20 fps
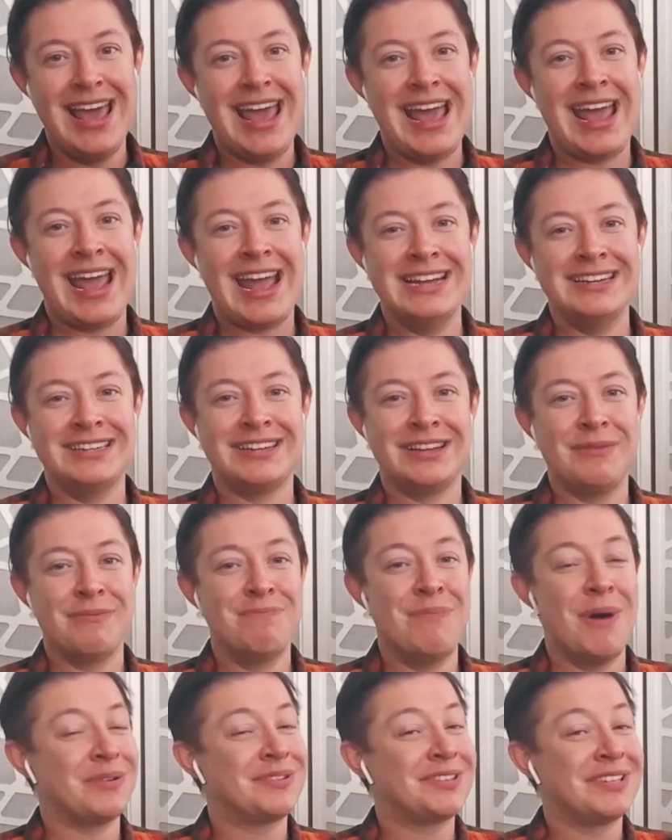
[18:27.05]
And
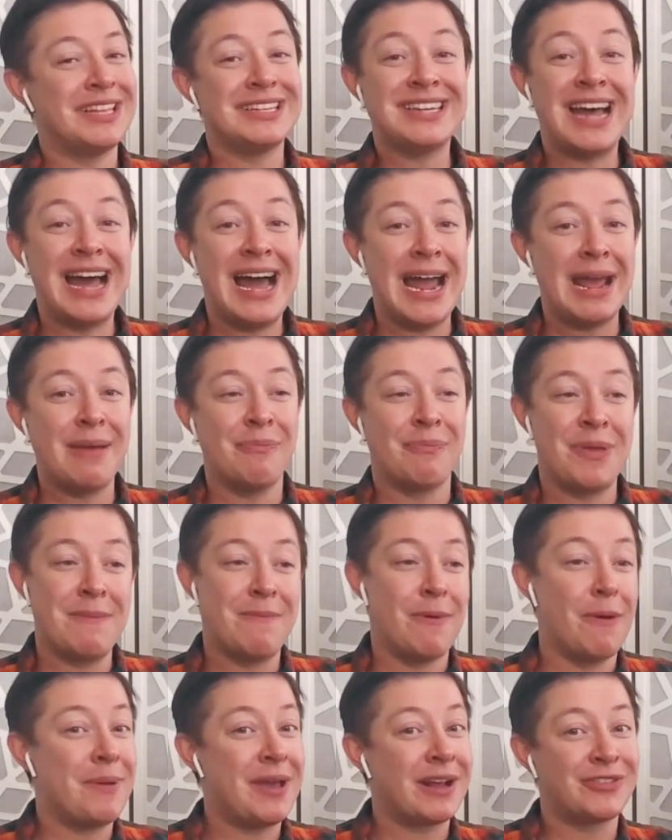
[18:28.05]
most of the time,
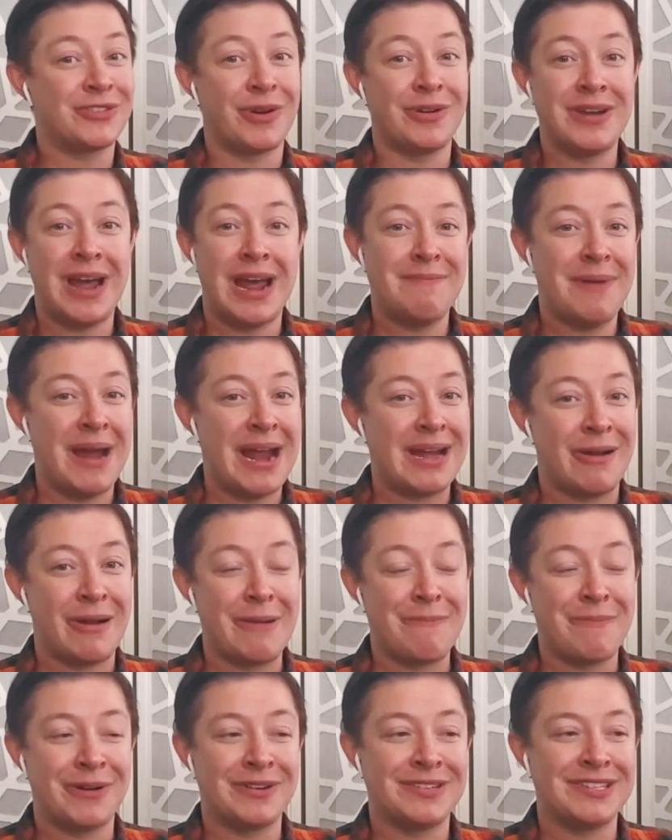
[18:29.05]
people picture a
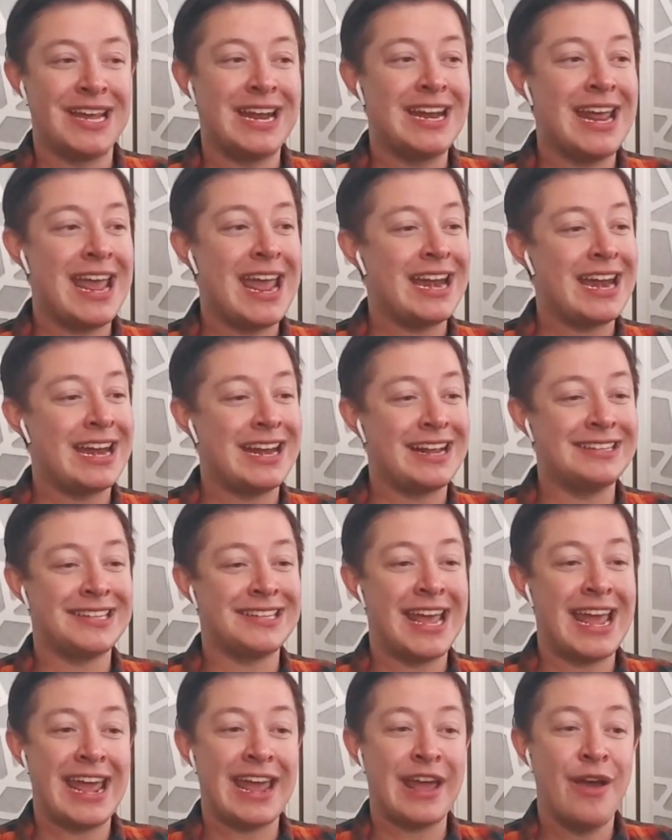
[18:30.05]
non-binary person, and it
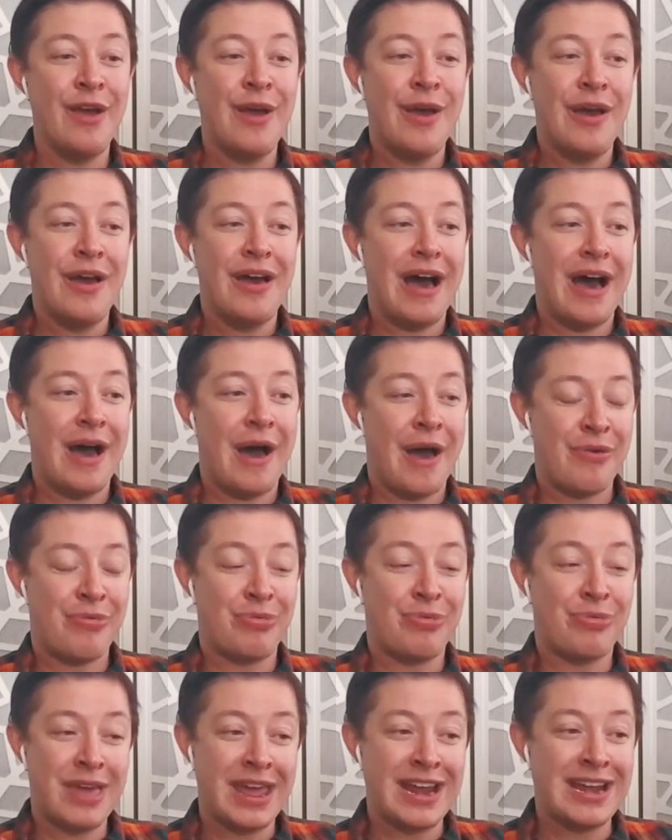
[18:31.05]
is a
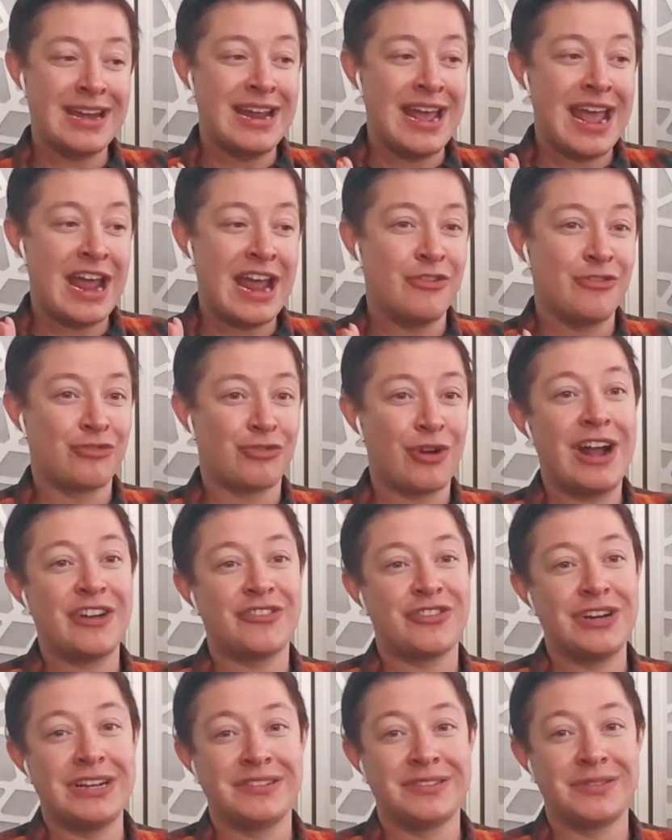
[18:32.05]
thin,
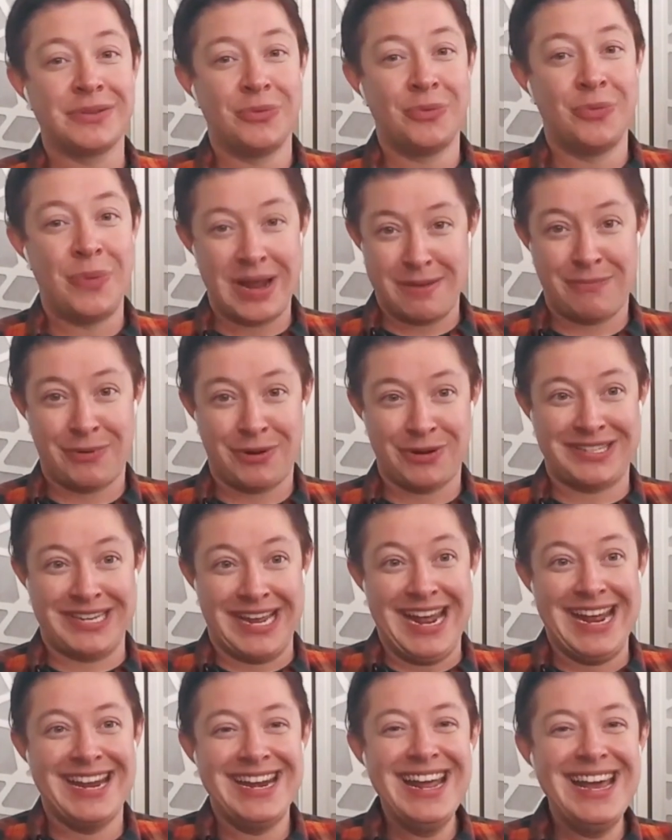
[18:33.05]
androgynous white
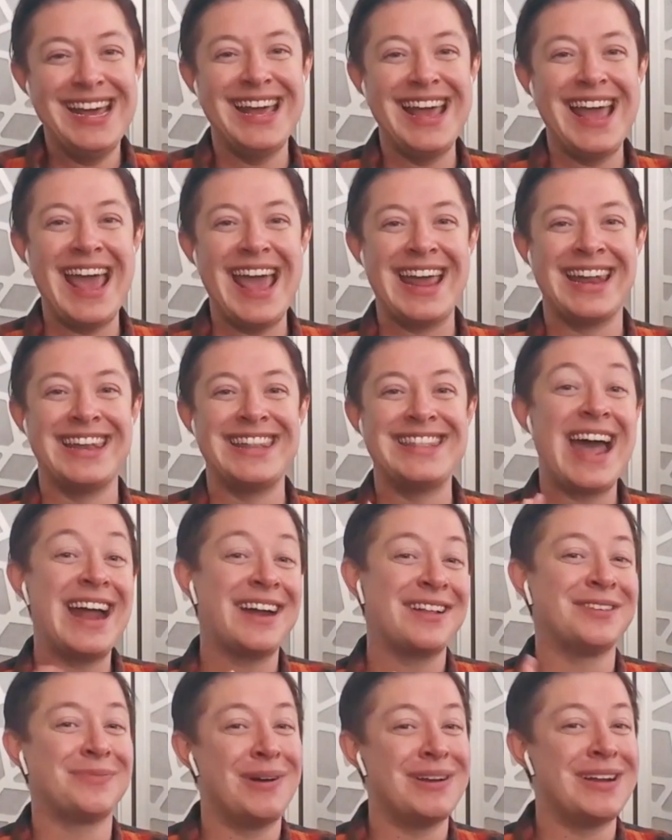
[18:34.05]
person, and
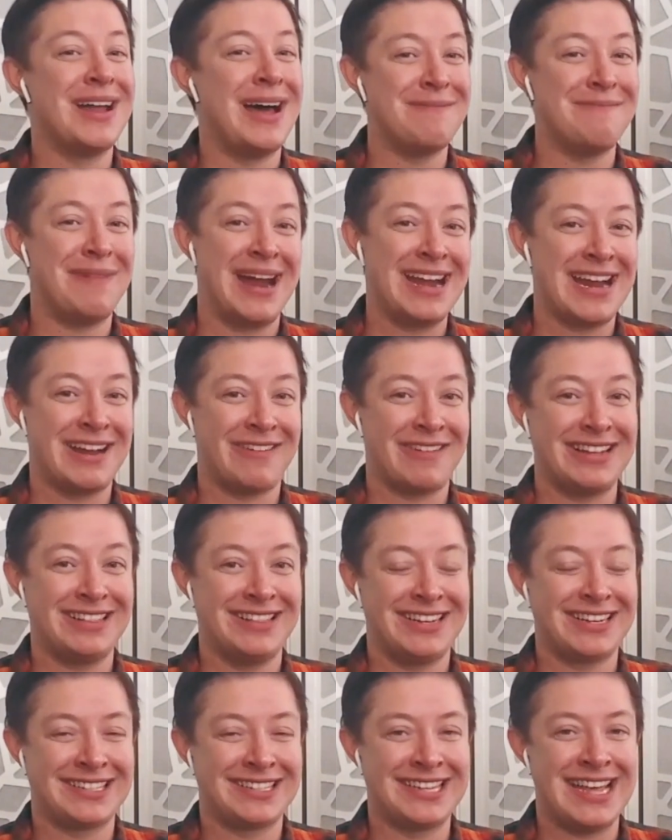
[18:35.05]
that is what non-binary
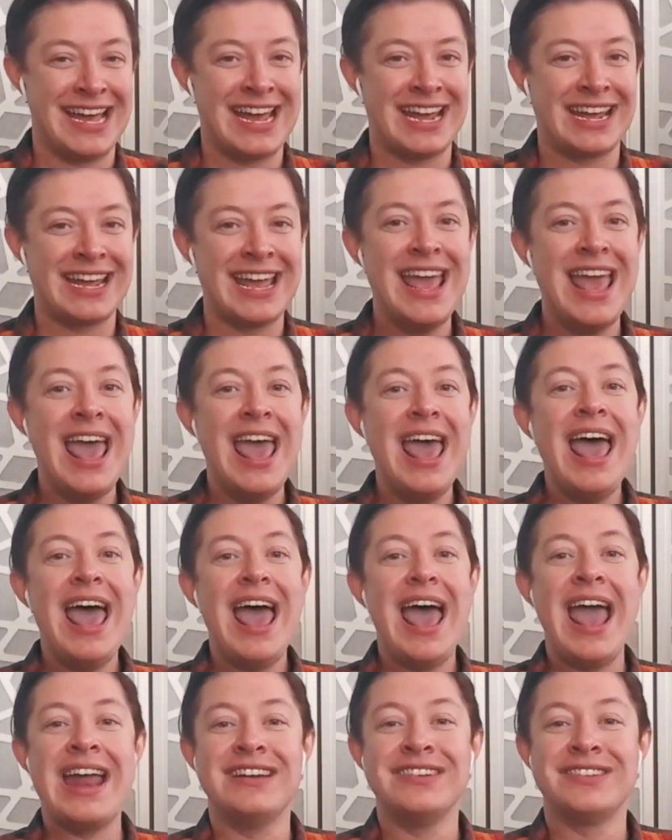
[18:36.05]
looks like.
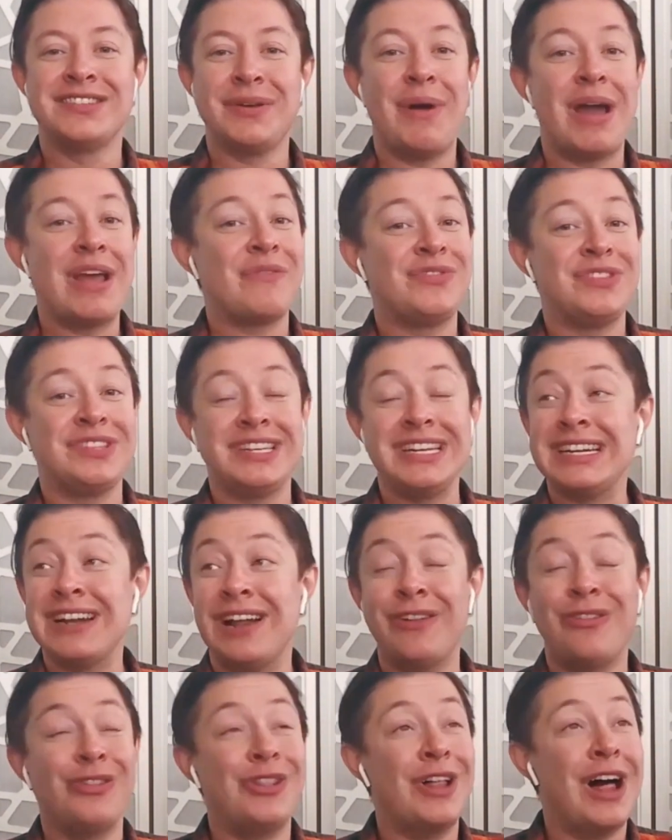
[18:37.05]
And so I've seen
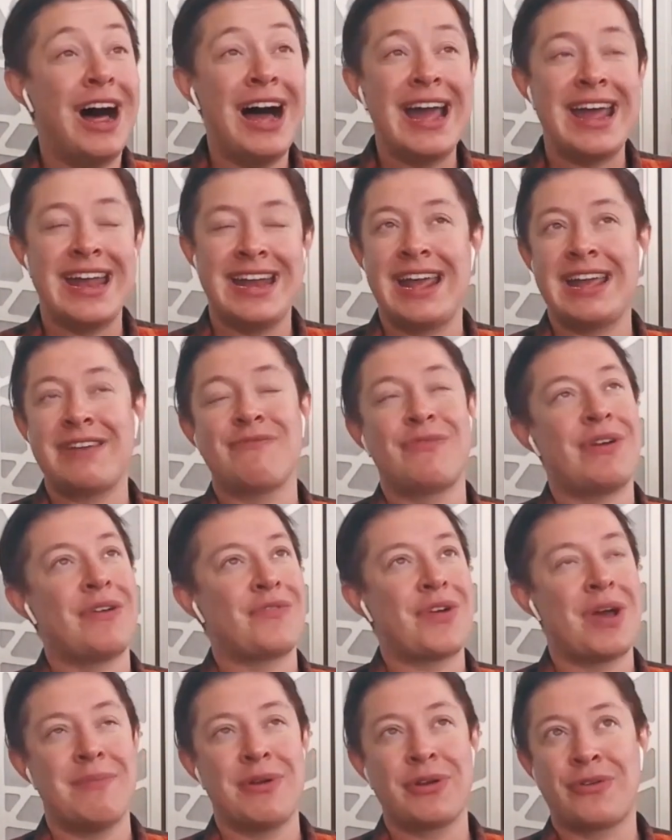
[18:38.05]
a lot, and I've
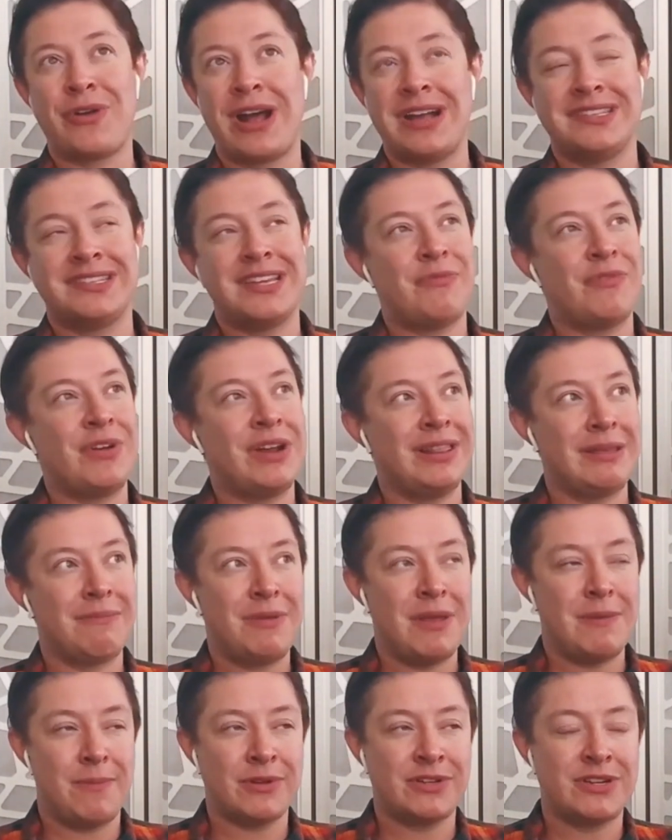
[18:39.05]
come across definitely
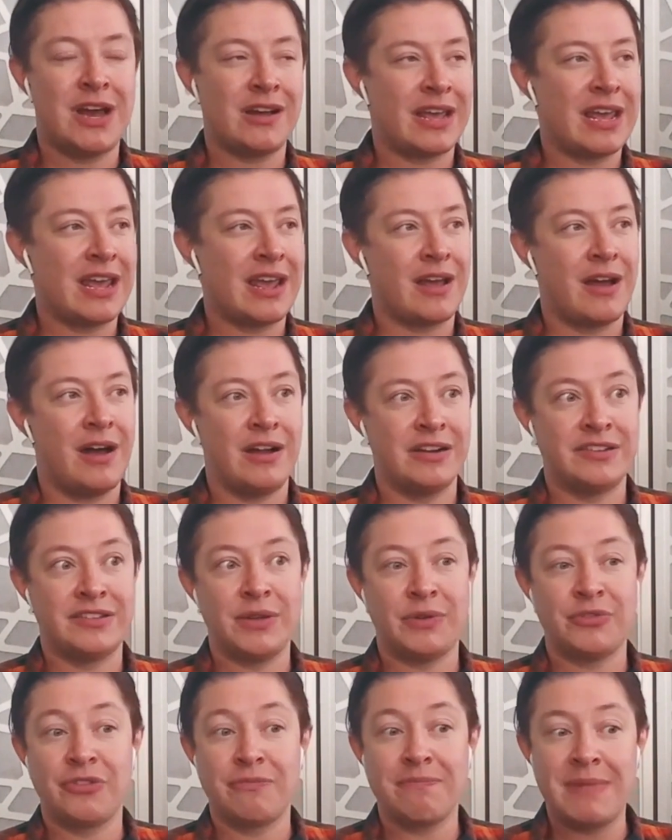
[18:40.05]
people talking on
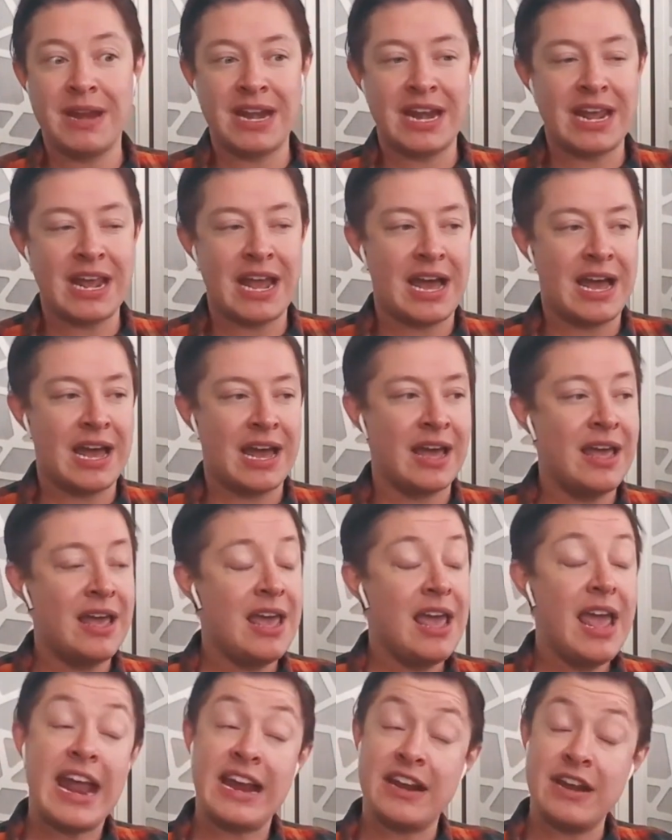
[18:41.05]
social media
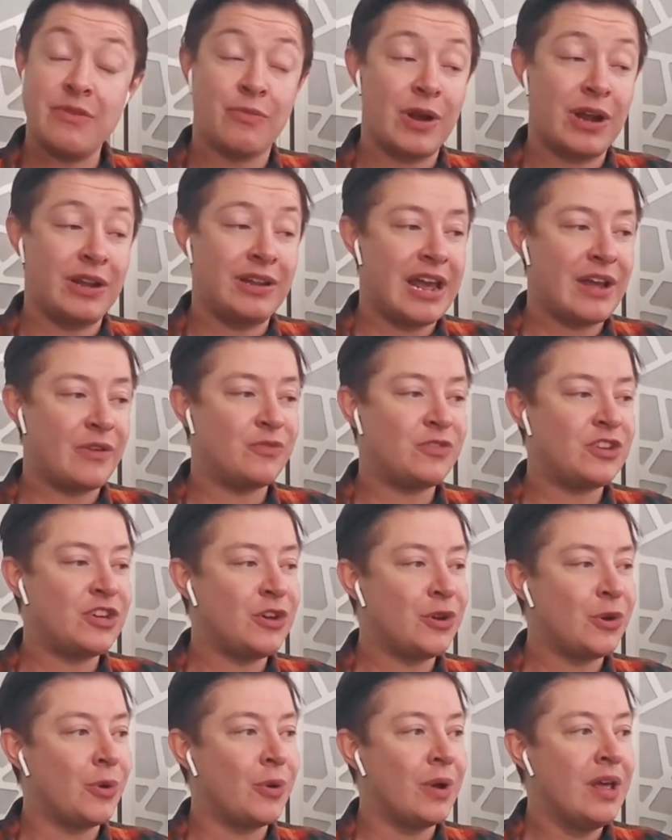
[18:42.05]
and in real life
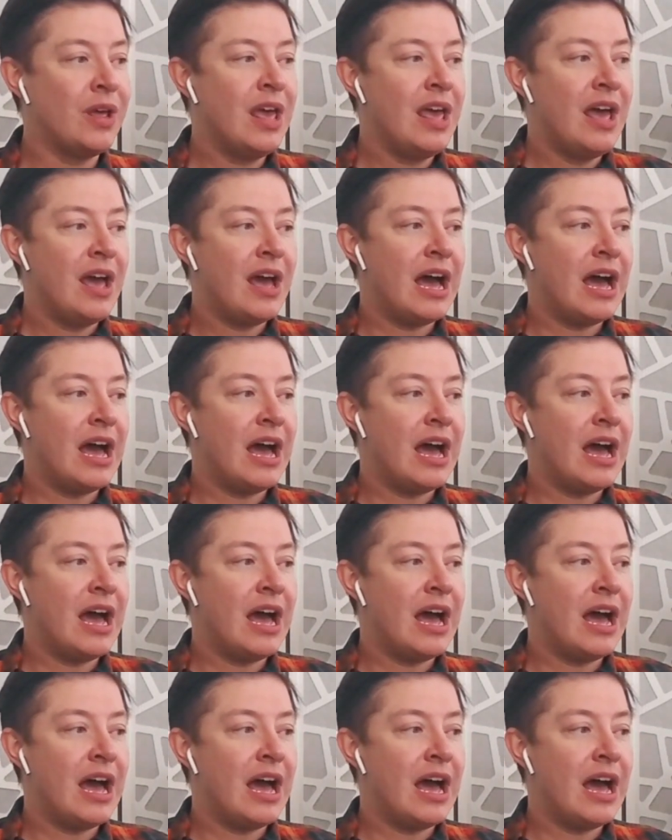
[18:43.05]
too.